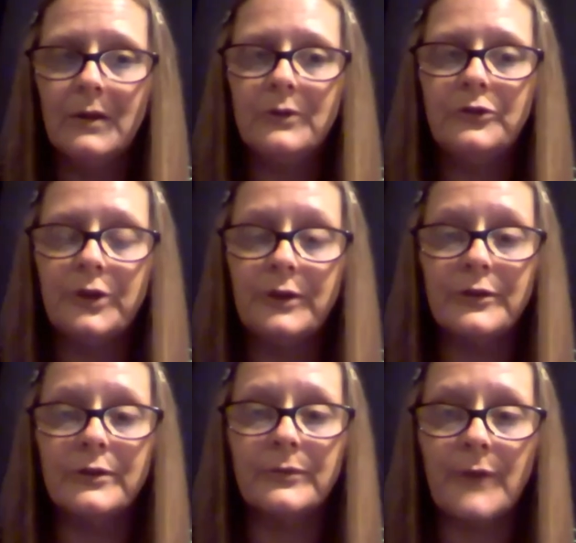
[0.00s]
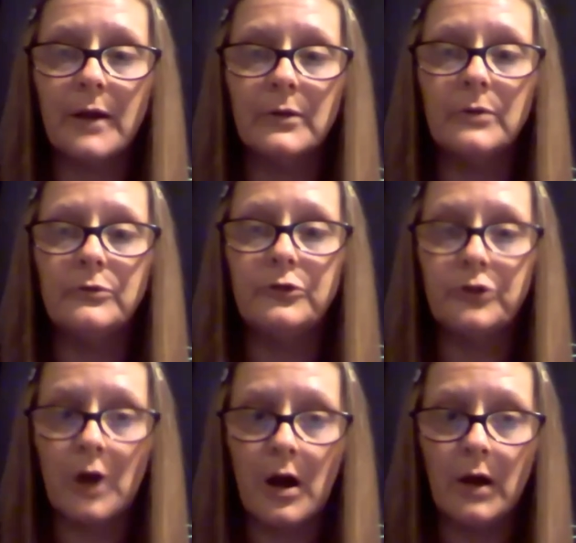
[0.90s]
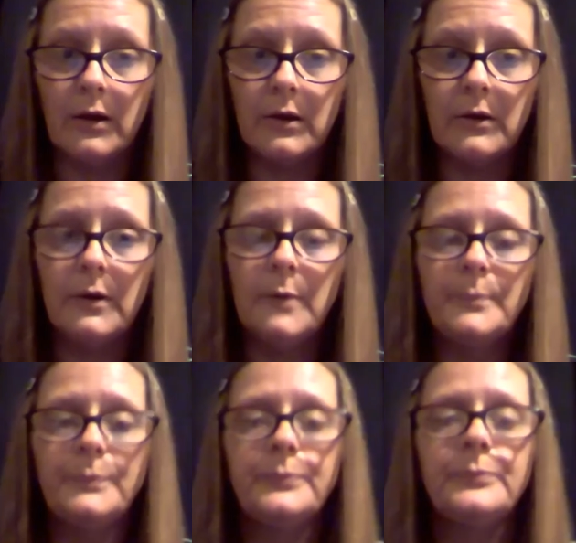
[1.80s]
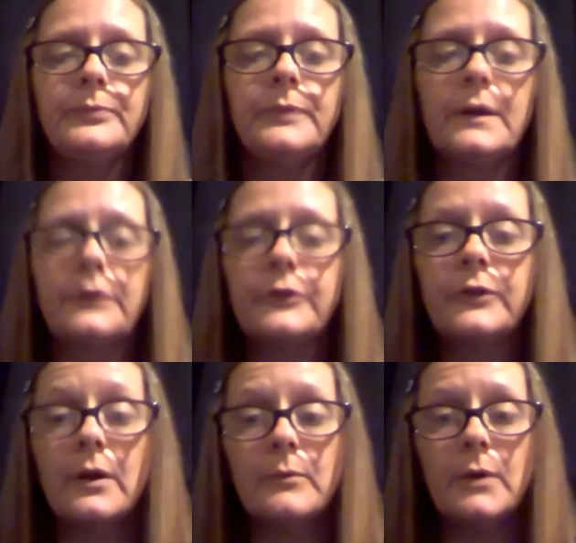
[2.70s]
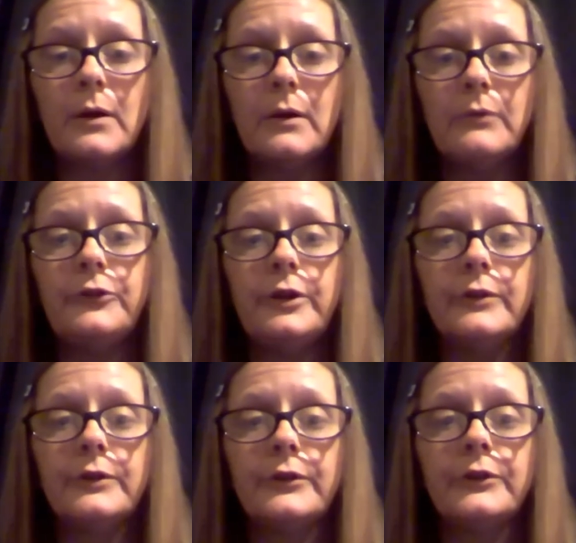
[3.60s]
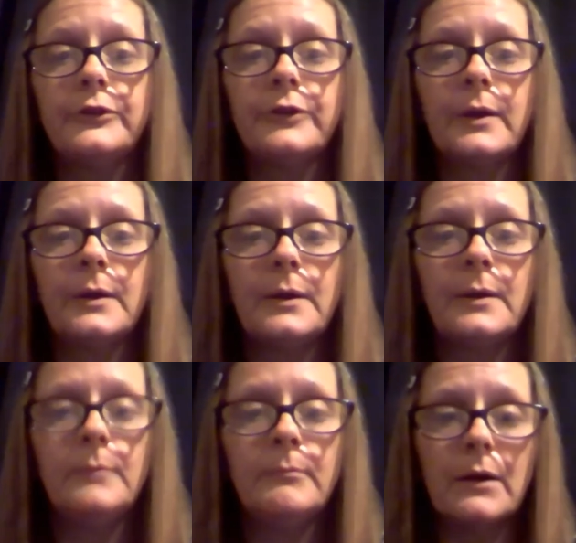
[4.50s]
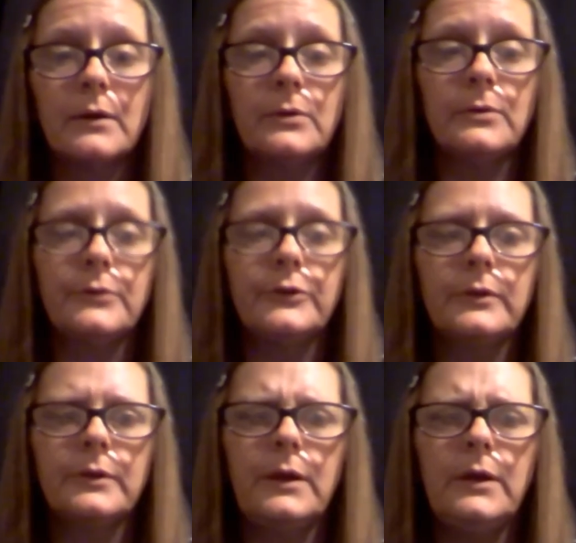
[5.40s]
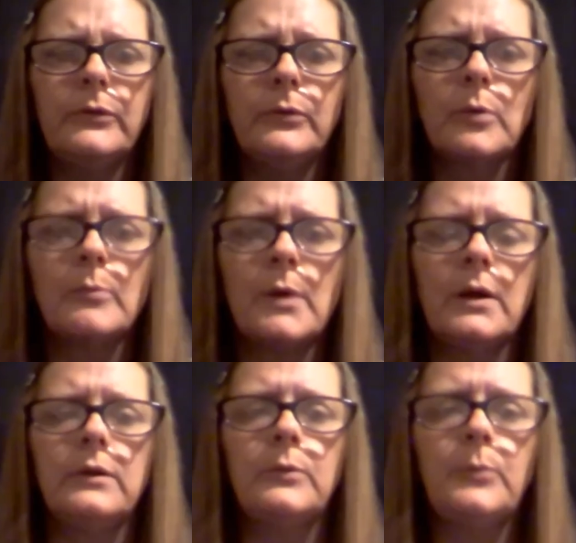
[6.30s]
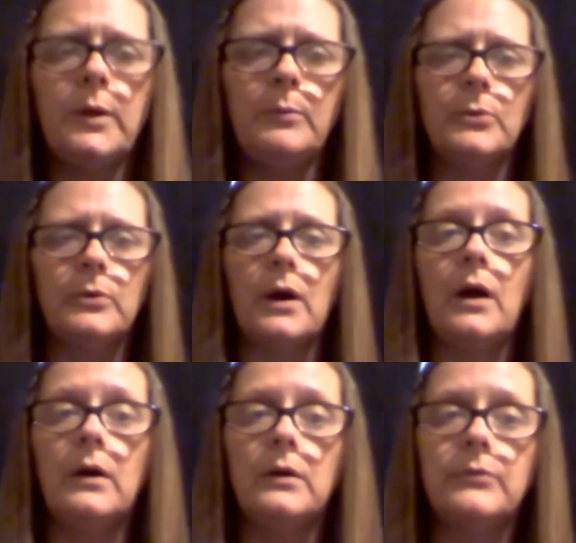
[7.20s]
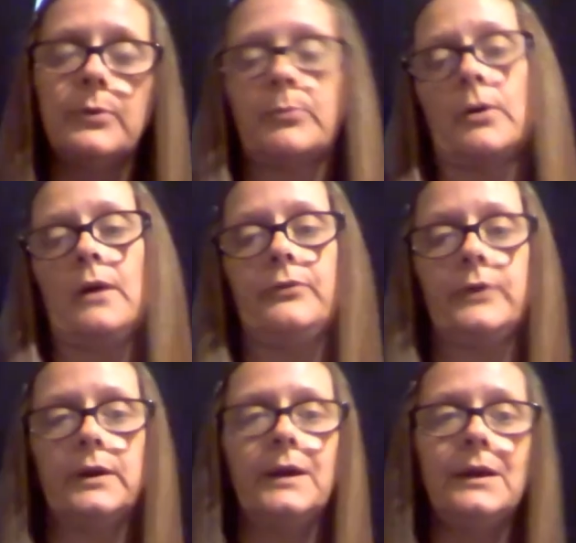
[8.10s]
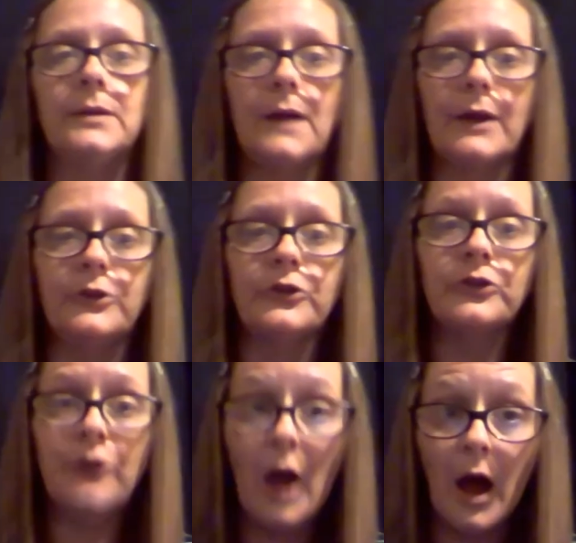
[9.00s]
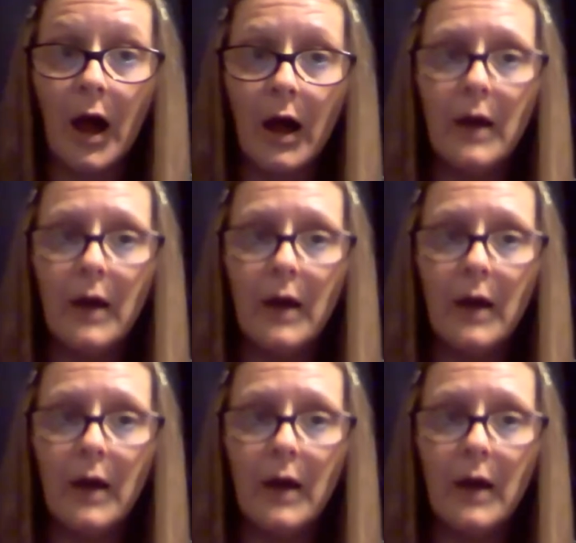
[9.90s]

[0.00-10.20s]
Jesus followed John. Some of Jesus's miracles even remind people of the prophet Elisha.